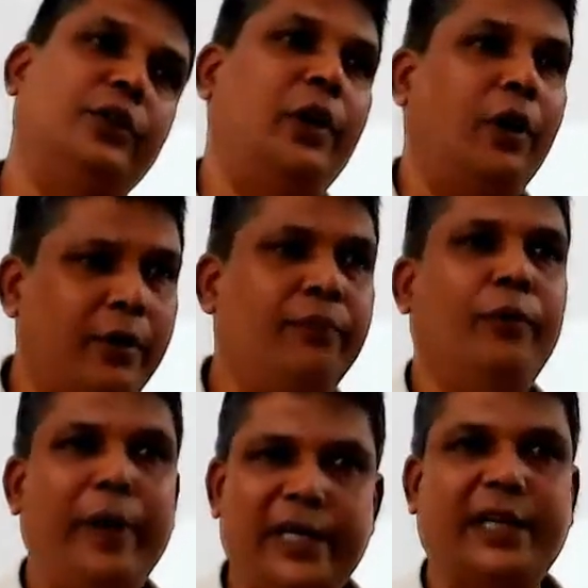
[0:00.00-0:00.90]
a lot of
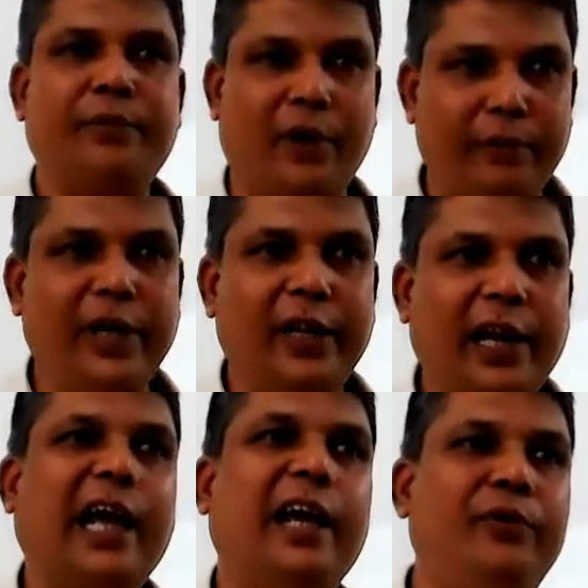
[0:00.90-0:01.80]
moments have come in the
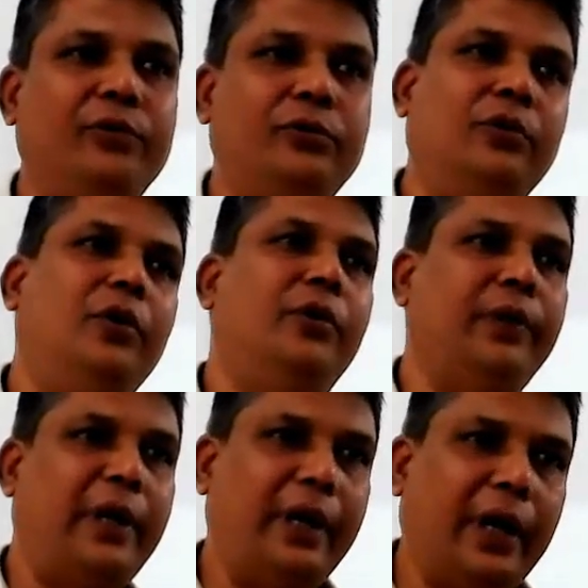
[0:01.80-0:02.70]
life to
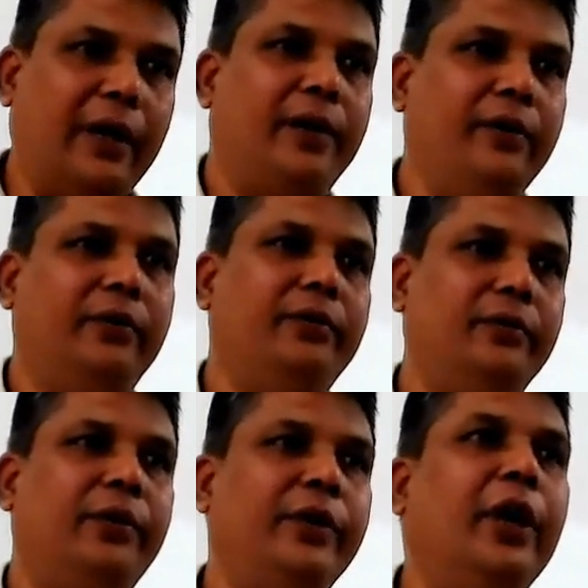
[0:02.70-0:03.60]
go and
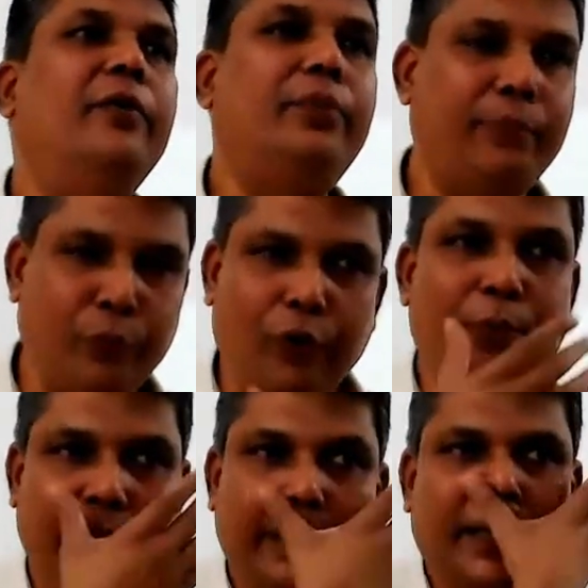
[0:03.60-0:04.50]
earn more
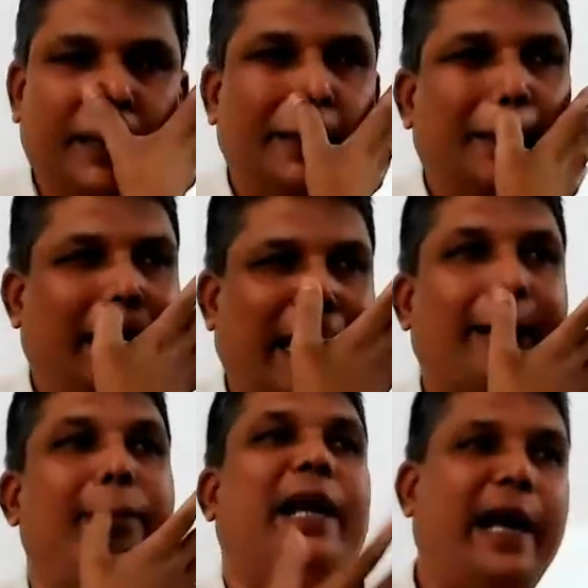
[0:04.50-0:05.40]
money. I
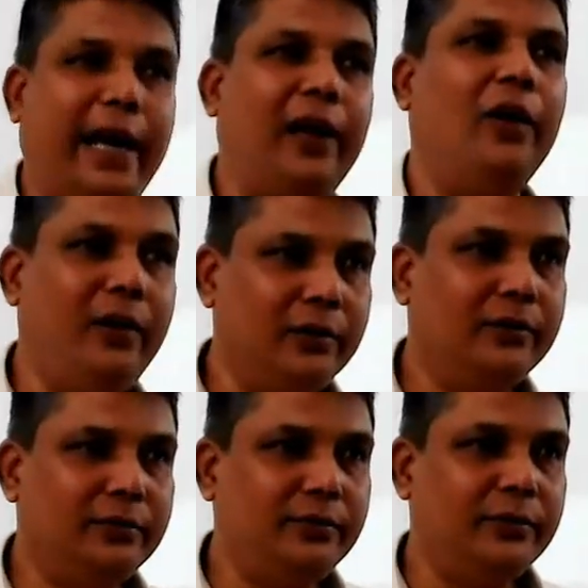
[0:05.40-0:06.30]
have tried a
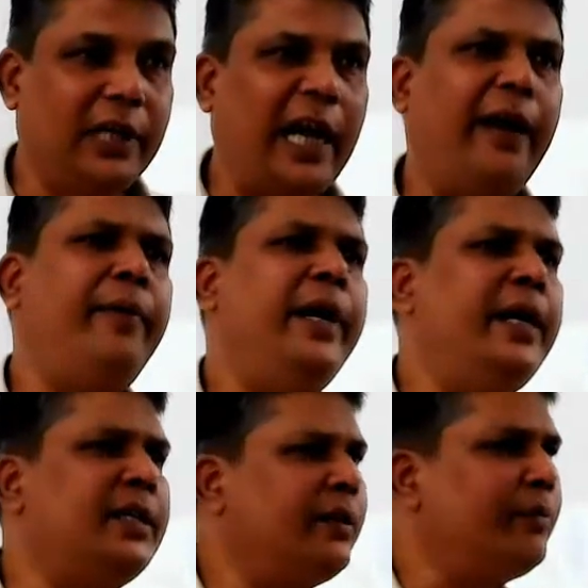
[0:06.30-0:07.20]
lot. I have did
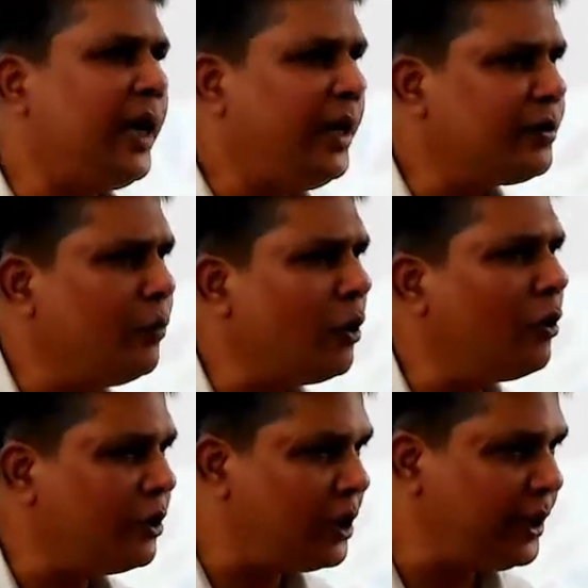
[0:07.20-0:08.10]
some kind of
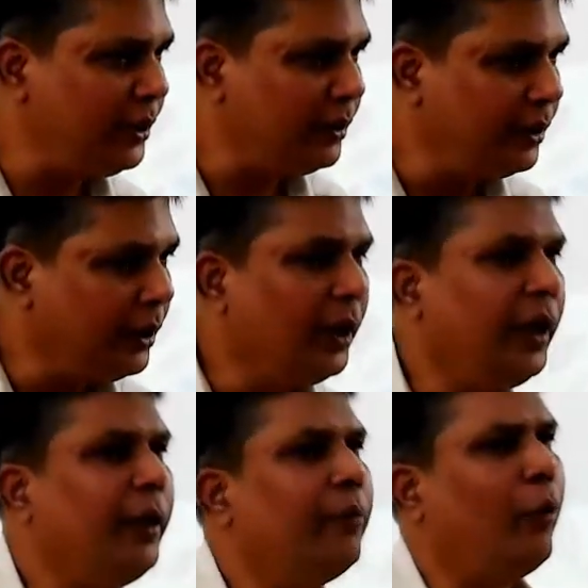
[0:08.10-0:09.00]
small consulting,
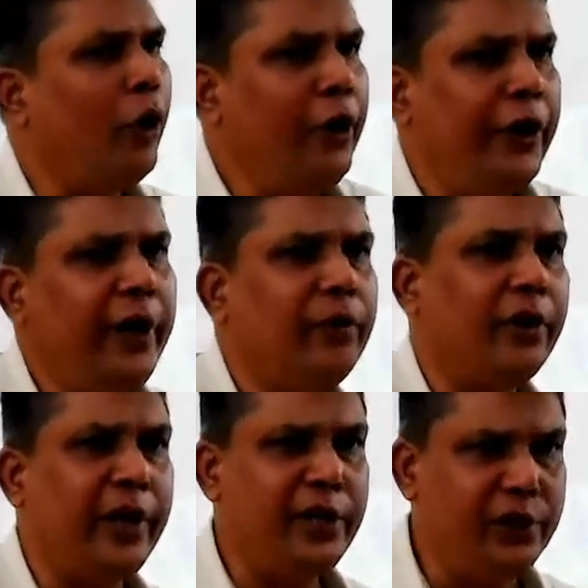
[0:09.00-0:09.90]
volunteering
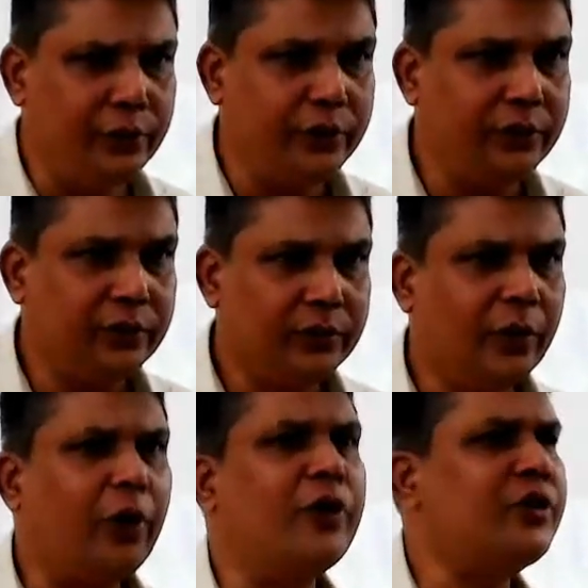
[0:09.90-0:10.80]
for the
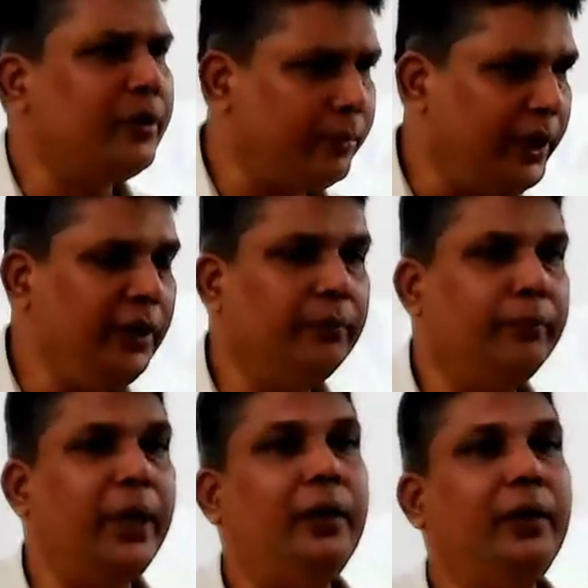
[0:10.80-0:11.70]
NGOs, got some money,
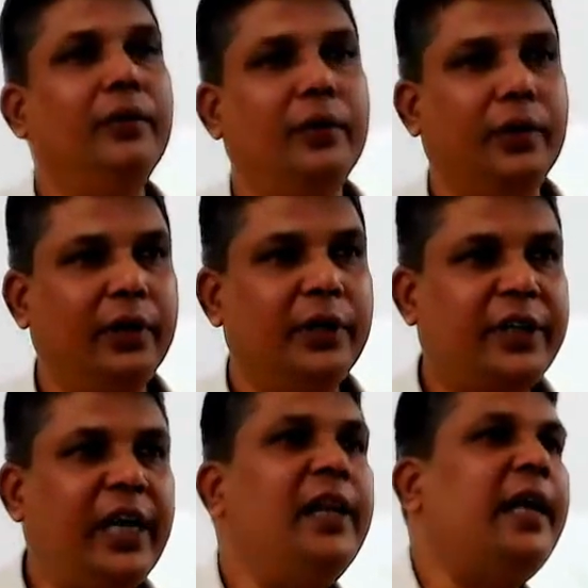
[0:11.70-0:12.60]
but
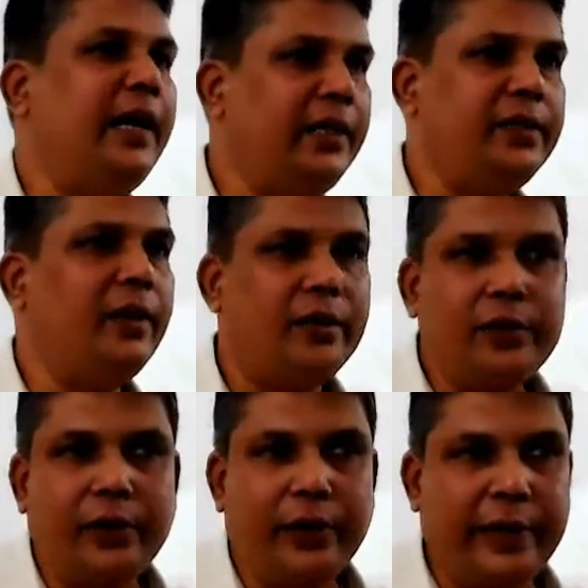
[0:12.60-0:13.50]
still that is
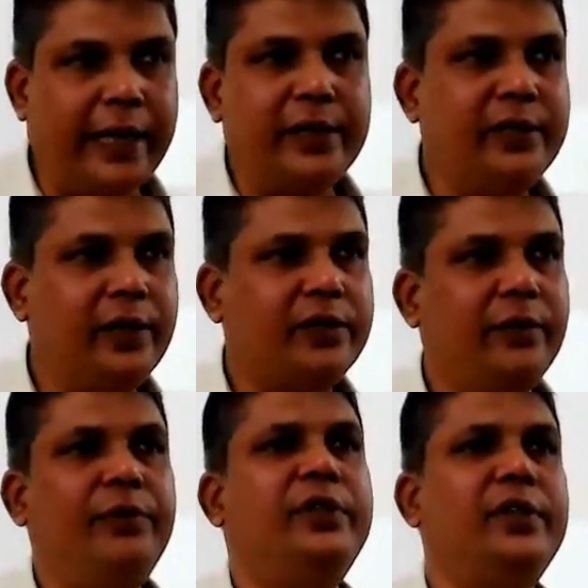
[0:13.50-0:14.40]
not
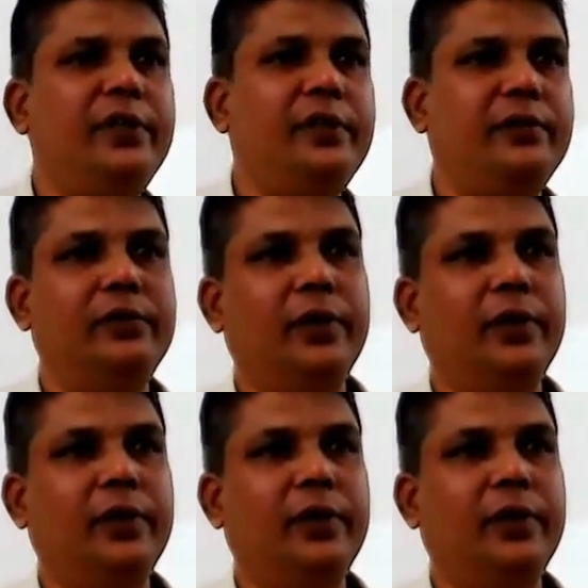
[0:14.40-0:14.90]
sufficient.